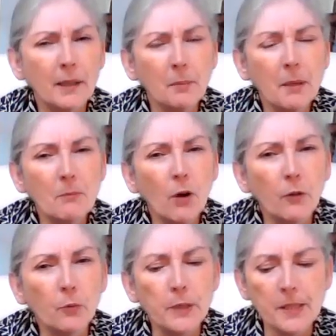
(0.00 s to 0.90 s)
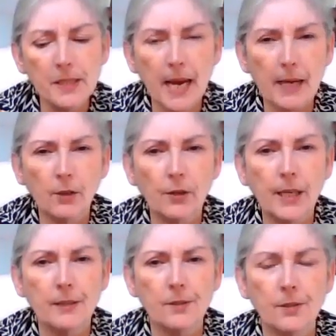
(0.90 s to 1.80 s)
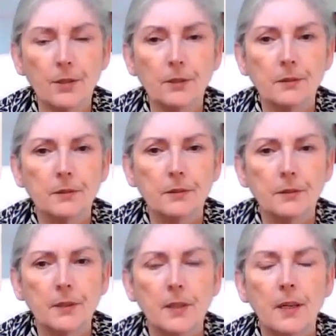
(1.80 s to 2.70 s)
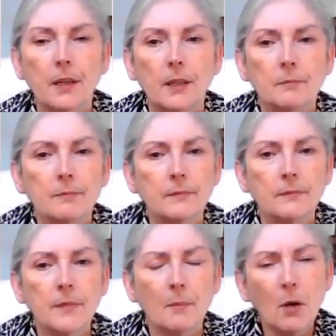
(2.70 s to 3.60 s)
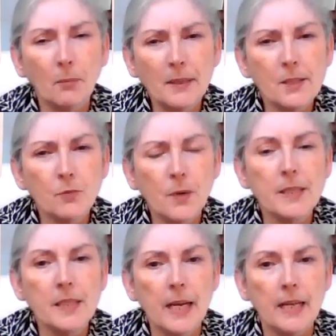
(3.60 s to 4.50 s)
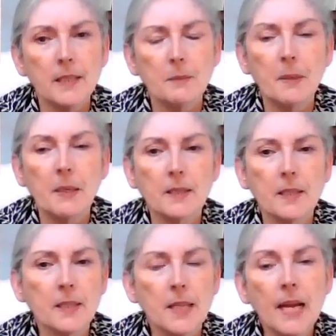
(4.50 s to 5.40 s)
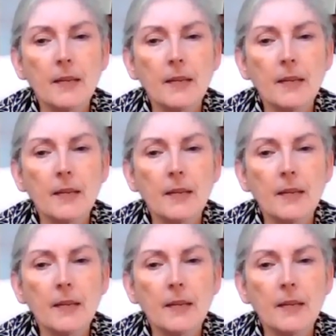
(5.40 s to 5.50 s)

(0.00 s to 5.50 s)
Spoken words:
a little bit more of a risk taker, Cancer. I'm hoping this resonates because it's